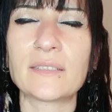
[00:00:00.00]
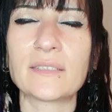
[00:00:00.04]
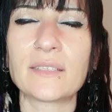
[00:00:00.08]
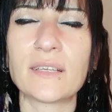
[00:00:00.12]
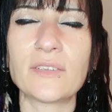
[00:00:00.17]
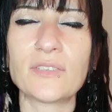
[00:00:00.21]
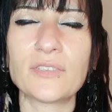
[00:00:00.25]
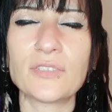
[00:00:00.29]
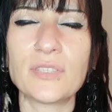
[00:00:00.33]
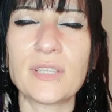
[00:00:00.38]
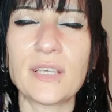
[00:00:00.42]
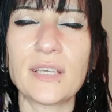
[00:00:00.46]

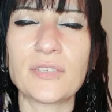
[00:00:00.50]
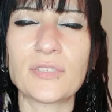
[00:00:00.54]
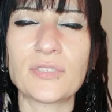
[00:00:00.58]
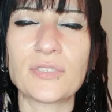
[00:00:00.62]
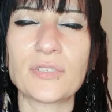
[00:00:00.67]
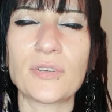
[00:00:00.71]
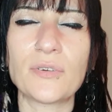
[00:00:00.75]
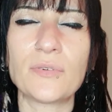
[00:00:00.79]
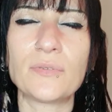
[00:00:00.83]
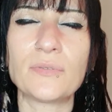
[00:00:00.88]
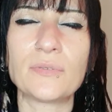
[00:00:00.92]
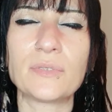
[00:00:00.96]
Touch their
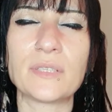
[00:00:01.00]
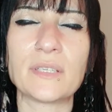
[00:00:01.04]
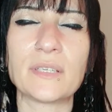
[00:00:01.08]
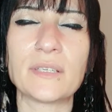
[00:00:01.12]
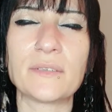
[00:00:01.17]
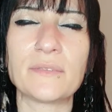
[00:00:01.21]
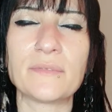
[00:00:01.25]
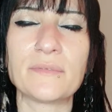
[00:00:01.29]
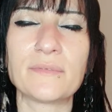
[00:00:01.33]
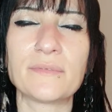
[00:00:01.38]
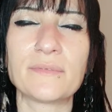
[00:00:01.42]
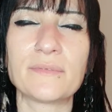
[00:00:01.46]
shoulder
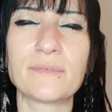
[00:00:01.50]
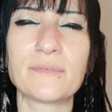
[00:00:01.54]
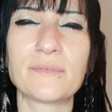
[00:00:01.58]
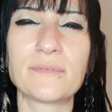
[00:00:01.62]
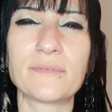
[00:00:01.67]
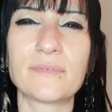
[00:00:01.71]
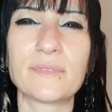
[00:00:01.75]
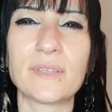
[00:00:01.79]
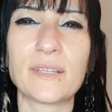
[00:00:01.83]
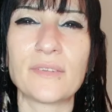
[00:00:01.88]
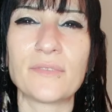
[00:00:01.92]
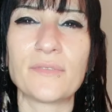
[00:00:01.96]

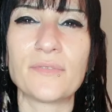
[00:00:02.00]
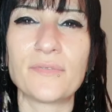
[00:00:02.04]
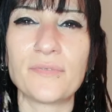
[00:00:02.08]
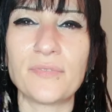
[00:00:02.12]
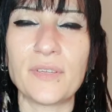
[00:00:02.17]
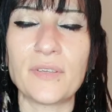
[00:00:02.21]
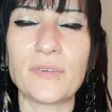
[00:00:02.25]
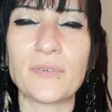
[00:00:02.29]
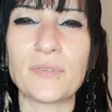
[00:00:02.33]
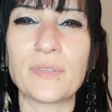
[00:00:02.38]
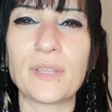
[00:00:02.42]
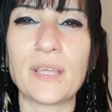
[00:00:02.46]
and
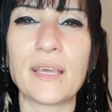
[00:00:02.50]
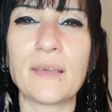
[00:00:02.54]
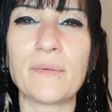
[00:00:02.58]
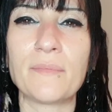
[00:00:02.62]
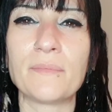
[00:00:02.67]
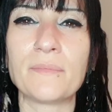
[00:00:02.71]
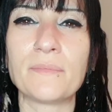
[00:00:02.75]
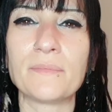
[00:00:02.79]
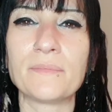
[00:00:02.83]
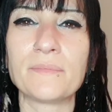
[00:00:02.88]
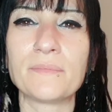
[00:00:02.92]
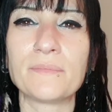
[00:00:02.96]
feel
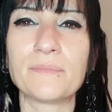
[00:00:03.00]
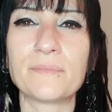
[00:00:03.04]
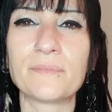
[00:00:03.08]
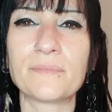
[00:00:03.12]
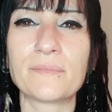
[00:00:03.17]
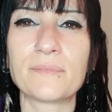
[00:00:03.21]
them